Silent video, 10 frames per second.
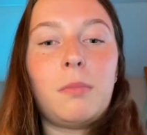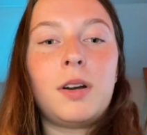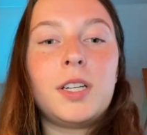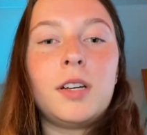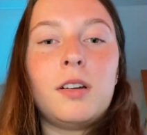
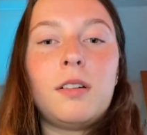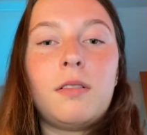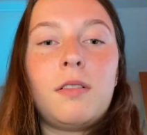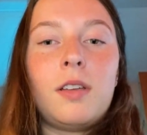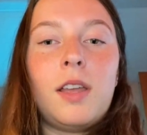printing off
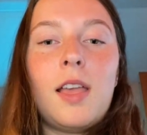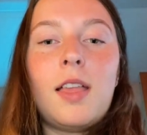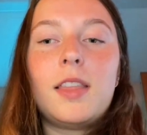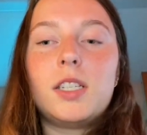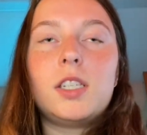
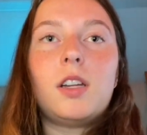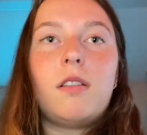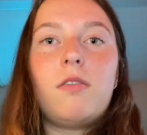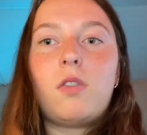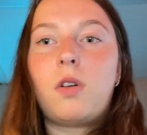this stuff
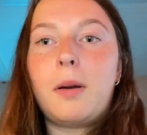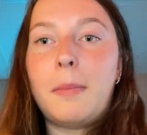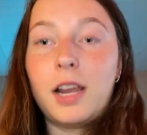for my